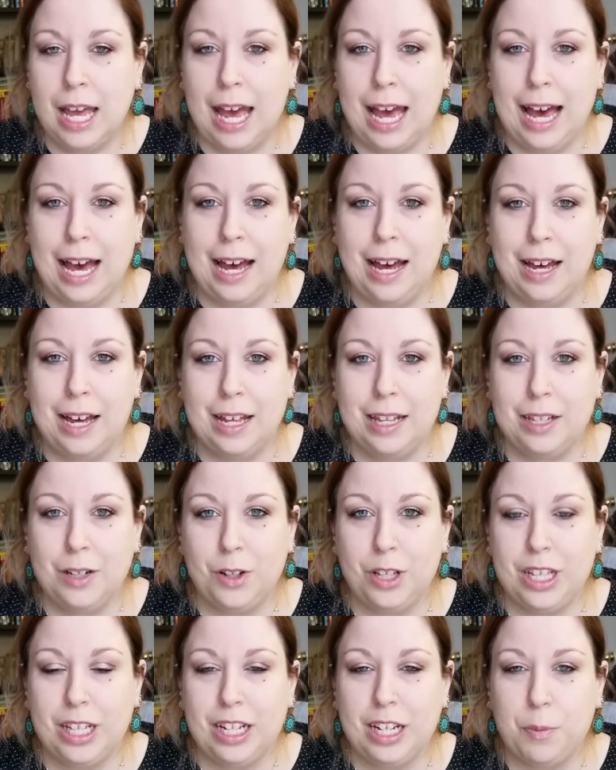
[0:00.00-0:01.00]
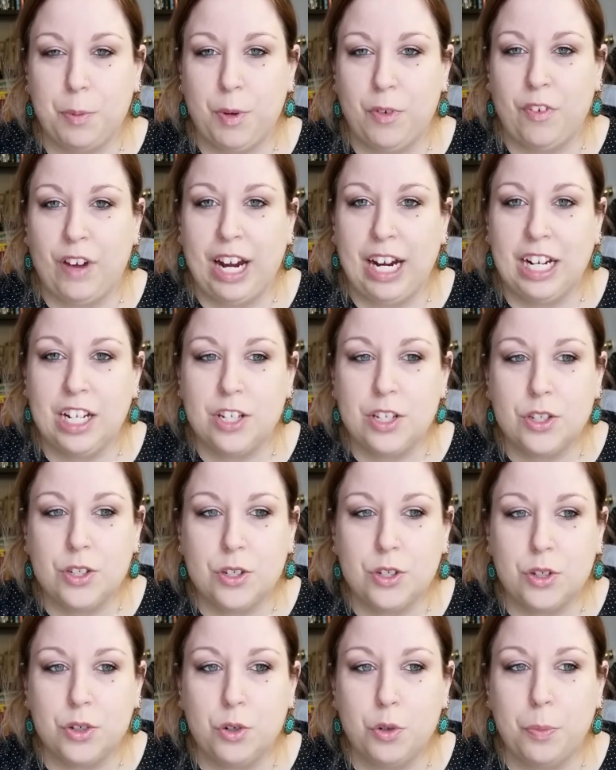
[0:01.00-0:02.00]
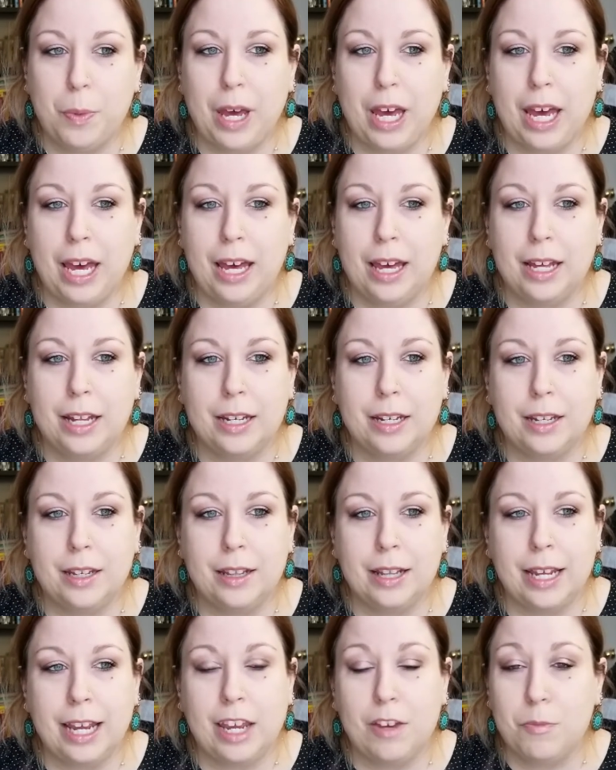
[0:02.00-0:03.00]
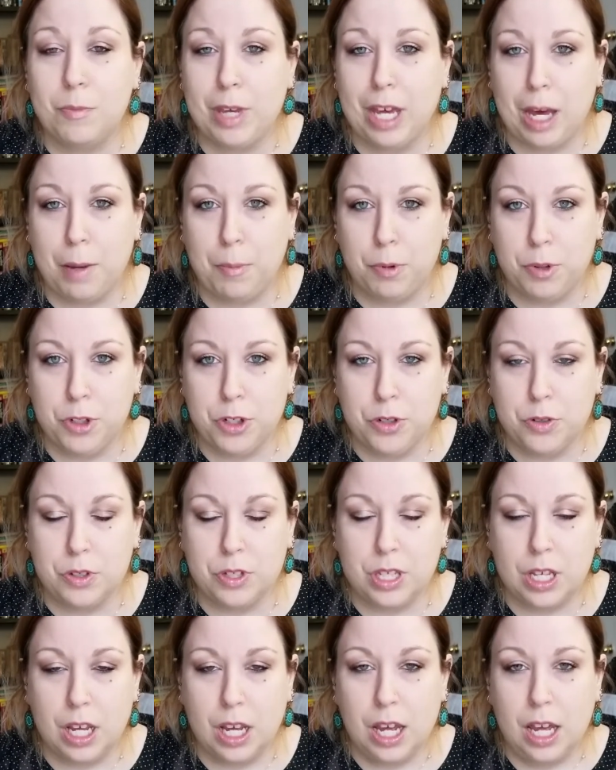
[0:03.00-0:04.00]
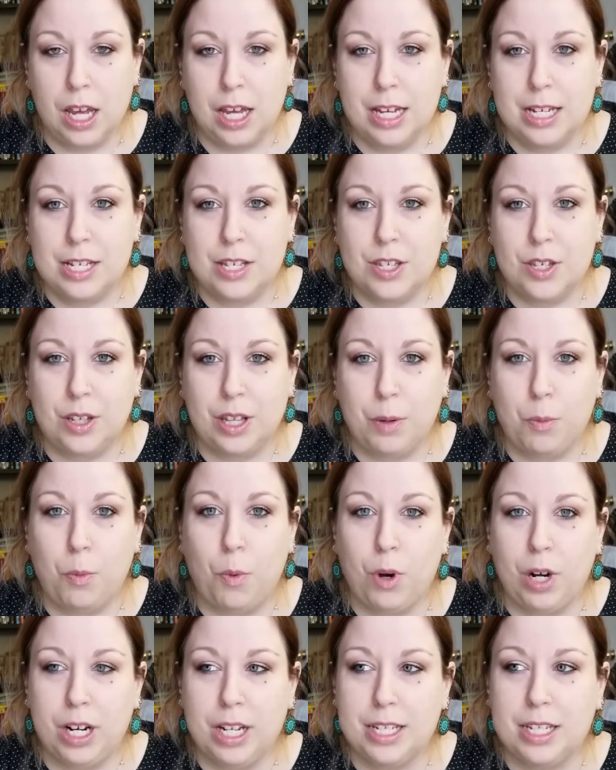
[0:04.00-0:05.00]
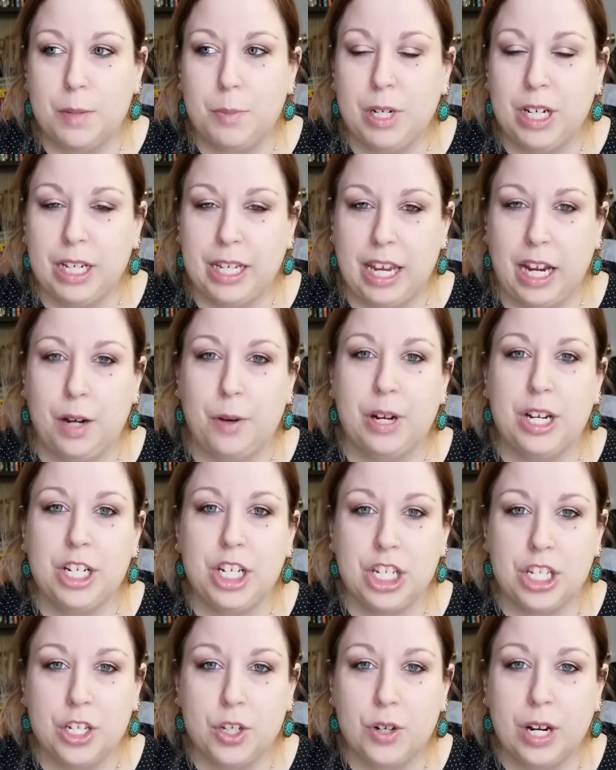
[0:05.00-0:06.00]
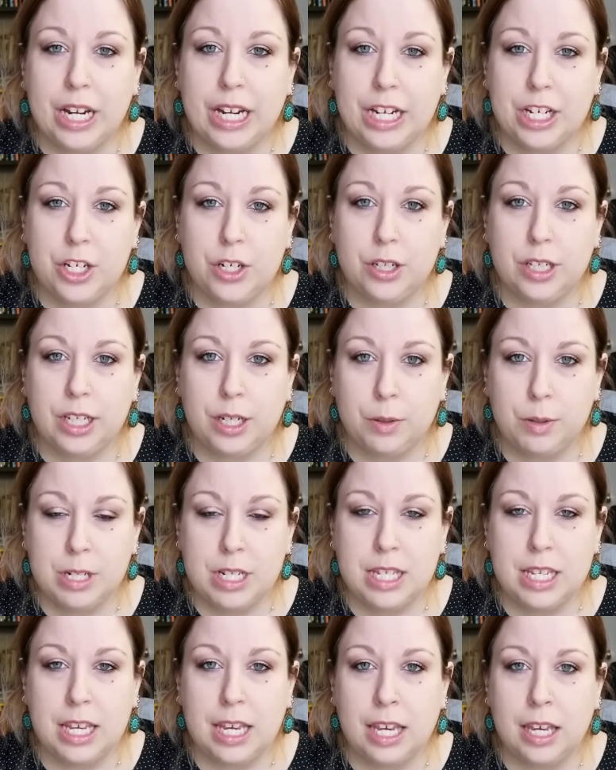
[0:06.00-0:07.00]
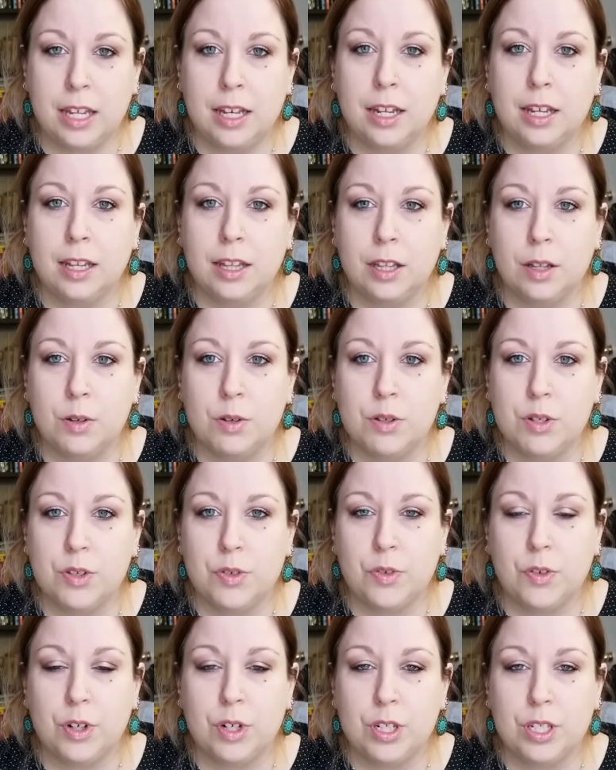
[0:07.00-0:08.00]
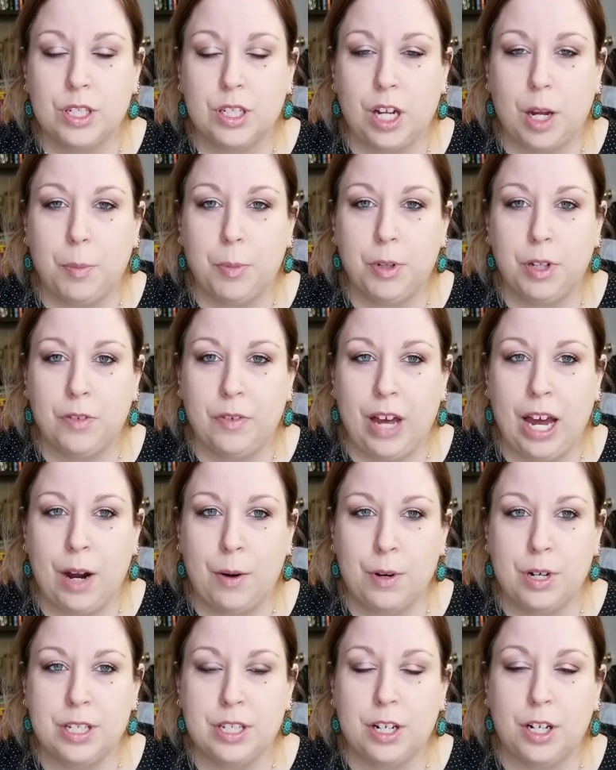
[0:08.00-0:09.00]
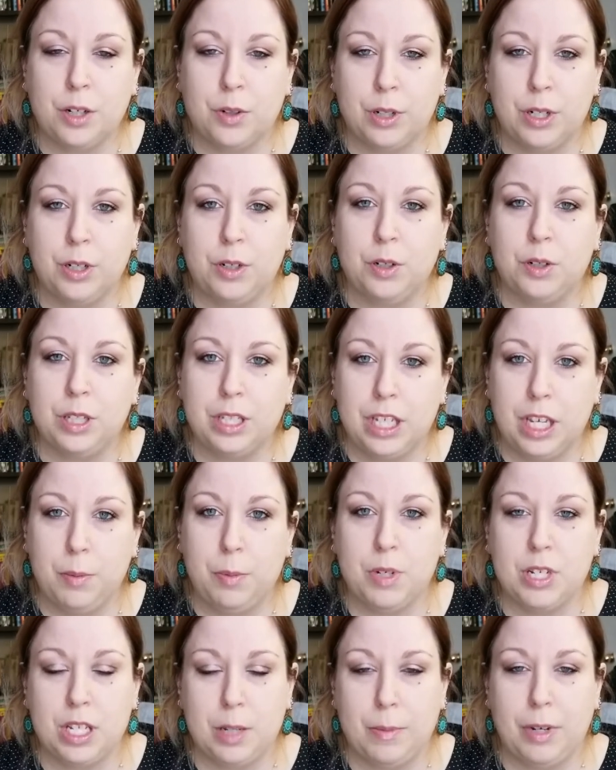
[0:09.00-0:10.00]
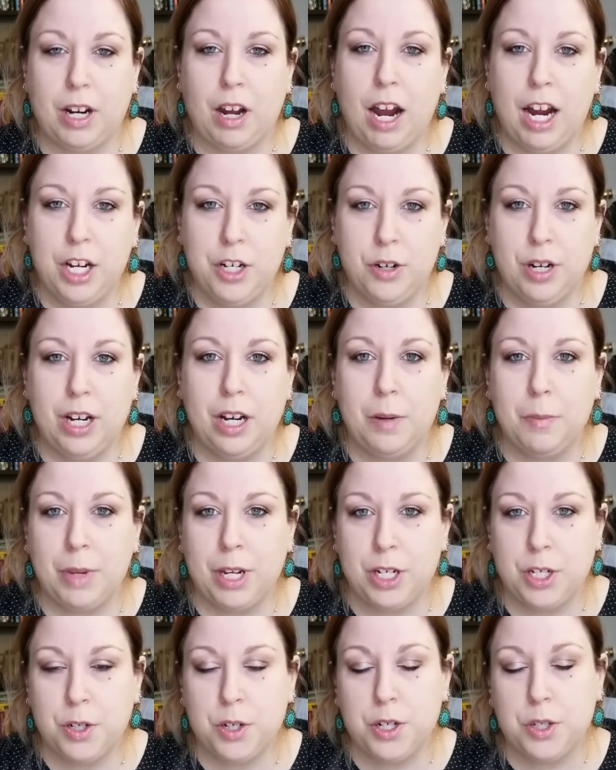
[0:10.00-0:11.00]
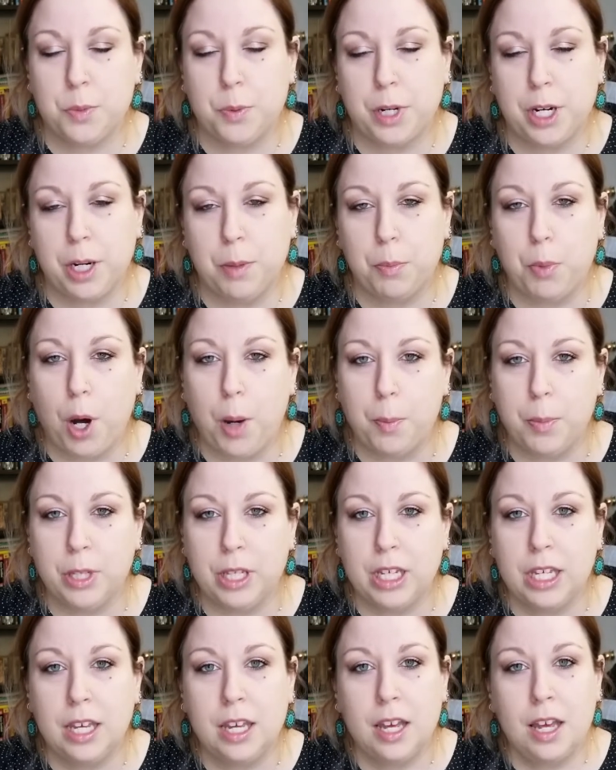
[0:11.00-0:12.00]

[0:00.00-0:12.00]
The only thing they provide is soup, and they gave me apple juice. So they warned us to bring the Gatorade just to try and get your liquids in those first couple of hours that are critical to keep your stomach hydrated and make sure it's working properly.